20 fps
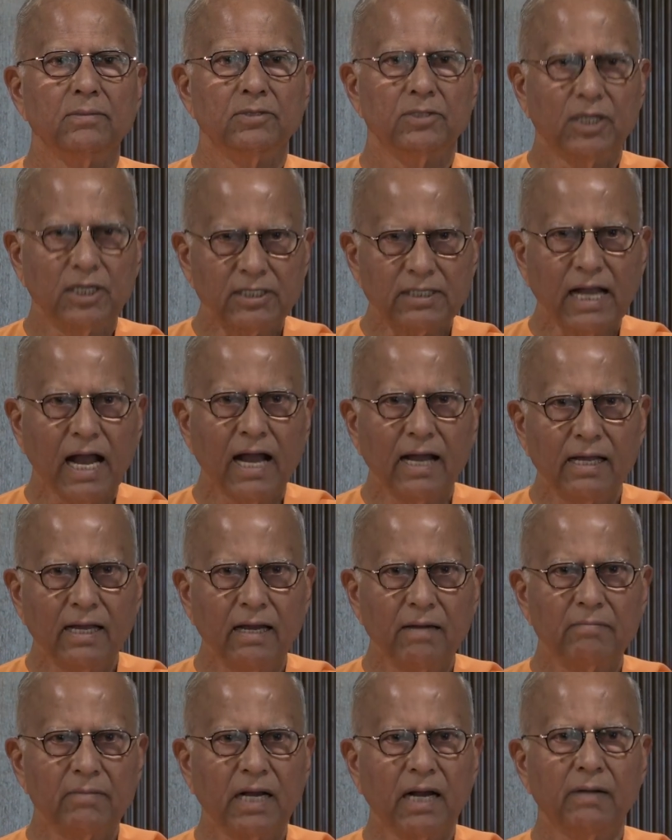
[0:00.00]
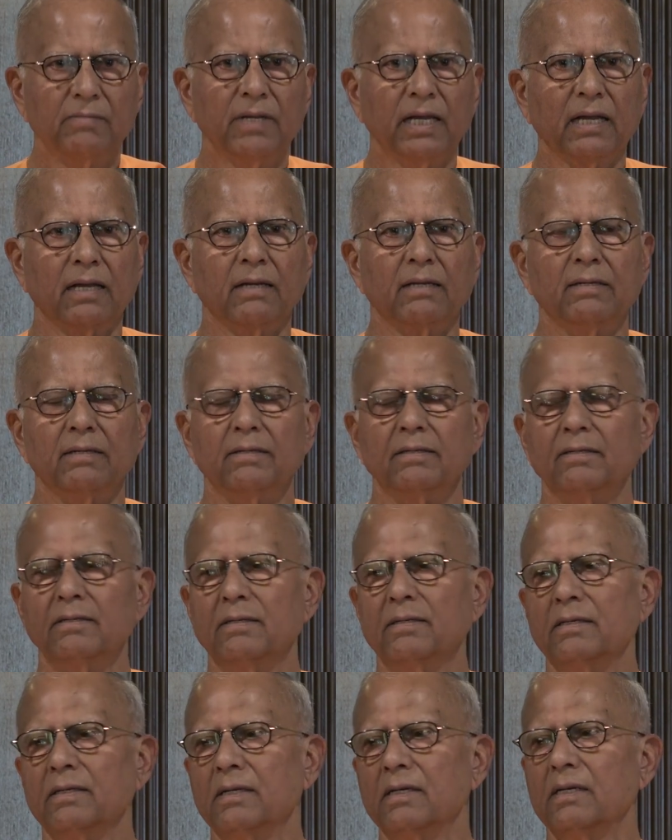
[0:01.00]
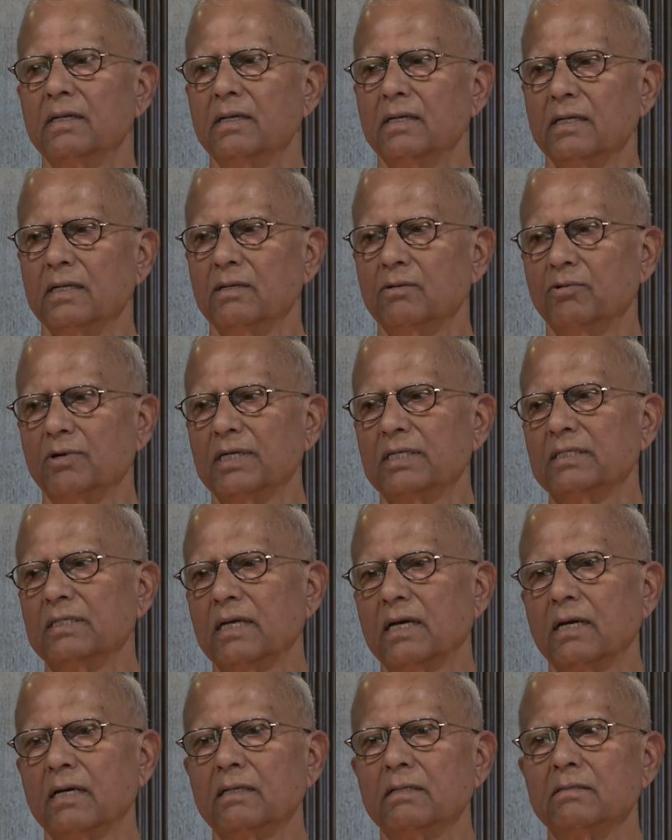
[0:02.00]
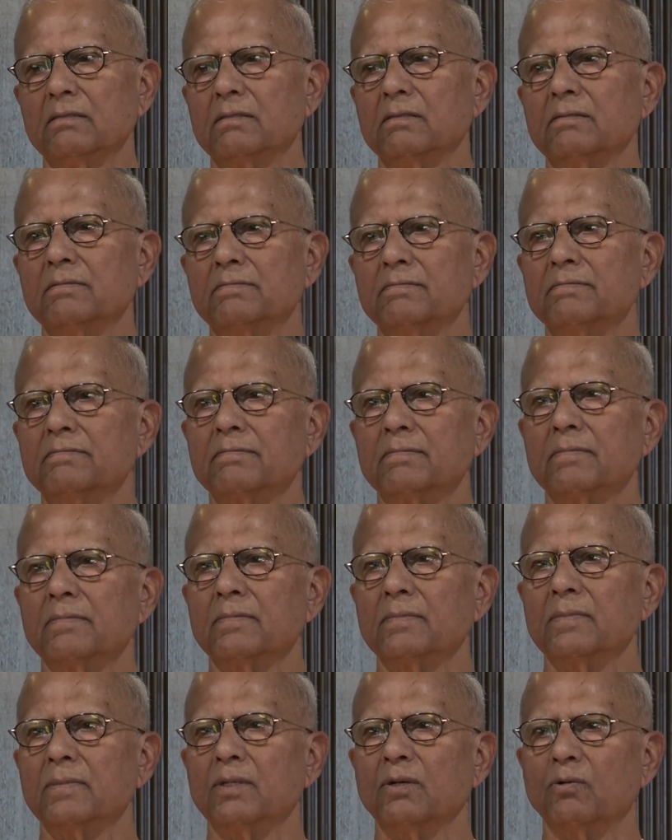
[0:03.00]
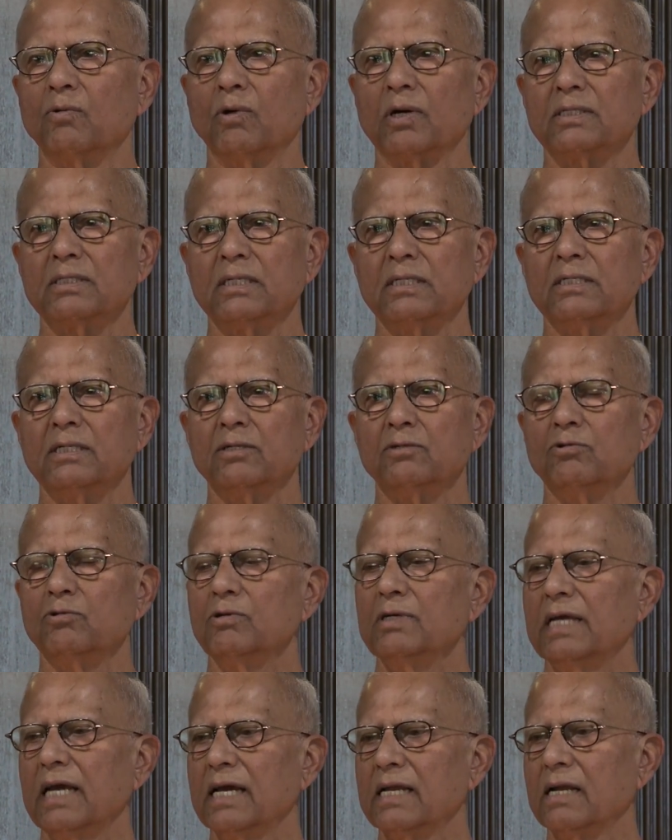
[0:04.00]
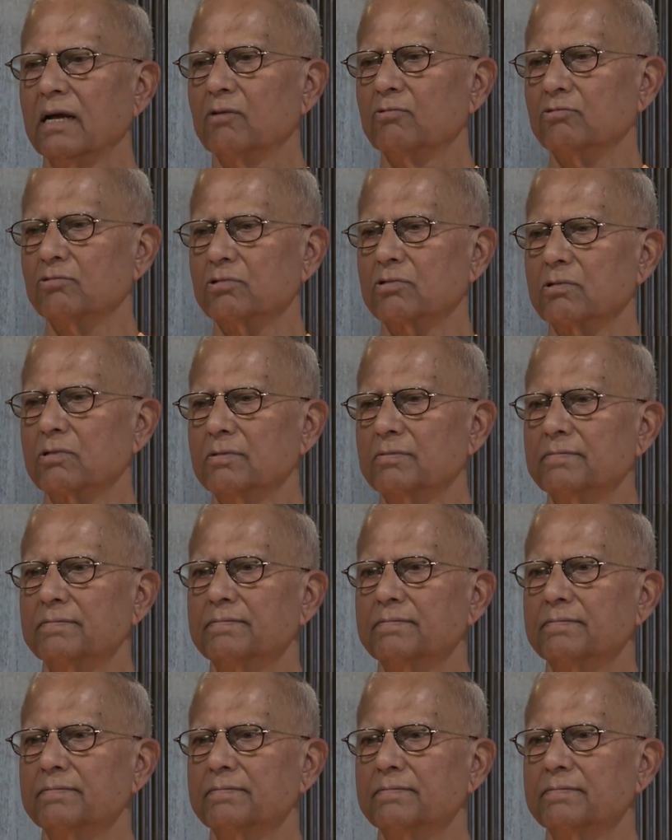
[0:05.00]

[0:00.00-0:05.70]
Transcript: Just I am coming. He went there. What did he do? He announced.